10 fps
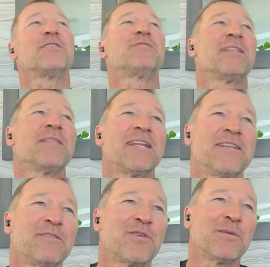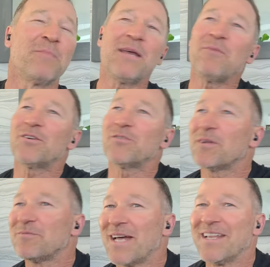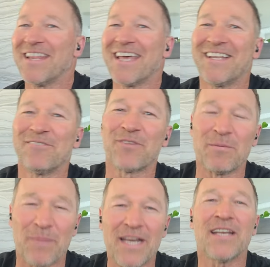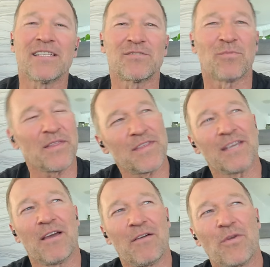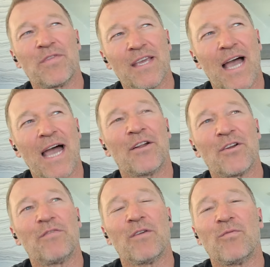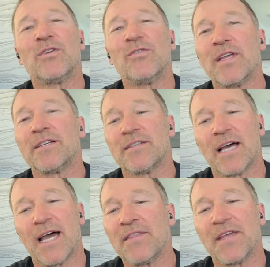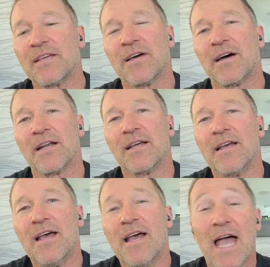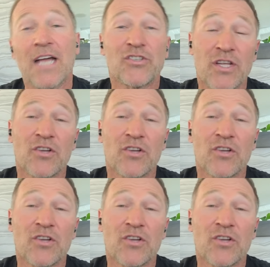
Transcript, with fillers: Maybe I should have done that different. Maybe I should have done that different. But that is one thing I would think, I don't know if I would do that today. I think not.